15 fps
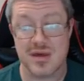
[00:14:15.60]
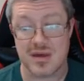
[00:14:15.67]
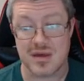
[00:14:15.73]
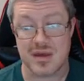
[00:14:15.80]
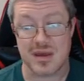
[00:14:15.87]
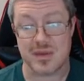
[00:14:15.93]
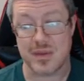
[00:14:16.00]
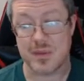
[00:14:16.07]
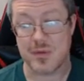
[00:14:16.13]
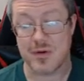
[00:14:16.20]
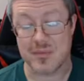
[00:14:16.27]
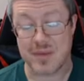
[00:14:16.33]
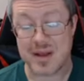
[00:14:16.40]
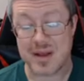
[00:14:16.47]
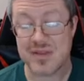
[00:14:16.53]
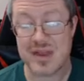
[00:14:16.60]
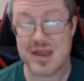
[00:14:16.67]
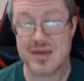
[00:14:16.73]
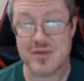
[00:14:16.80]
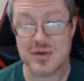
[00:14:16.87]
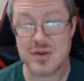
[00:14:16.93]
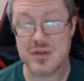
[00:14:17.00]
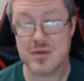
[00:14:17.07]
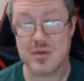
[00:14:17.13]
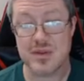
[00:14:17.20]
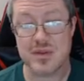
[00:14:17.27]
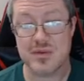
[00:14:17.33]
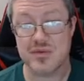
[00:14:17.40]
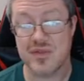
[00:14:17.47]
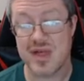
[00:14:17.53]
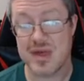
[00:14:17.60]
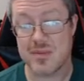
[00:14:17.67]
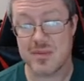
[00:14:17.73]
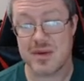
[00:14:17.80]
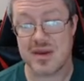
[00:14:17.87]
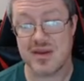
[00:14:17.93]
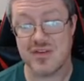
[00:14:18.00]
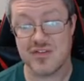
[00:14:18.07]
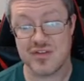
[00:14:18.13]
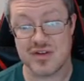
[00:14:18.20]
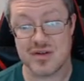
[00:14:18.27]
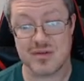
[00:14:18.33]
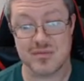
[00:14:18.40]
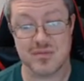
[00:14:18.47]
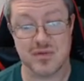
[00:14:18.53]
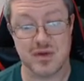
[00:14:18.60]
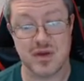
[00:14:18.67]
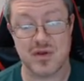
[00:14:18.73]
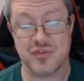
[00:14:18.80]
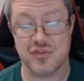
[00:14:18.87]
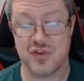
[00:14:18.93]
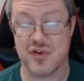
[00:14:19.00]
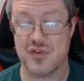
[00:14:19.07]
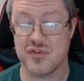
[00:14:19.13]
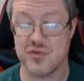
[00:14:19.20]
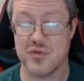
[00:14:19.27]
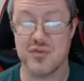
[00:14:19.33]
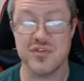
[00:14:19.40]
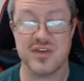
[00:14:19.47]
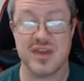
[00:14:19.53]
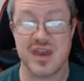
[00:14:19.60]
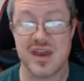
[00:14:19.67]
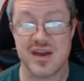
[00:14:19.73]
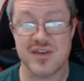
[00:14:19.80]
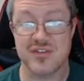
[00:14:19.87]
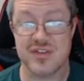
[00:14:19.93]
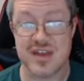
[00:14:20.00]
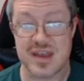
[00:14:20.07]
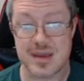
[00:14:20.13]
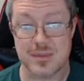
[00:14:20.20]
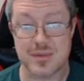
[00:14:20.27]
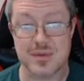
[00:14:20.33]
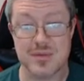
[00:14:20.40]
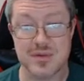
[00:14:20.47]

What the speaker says: And they were about to have another one that was light-based and caused all sorts of chaos to happen,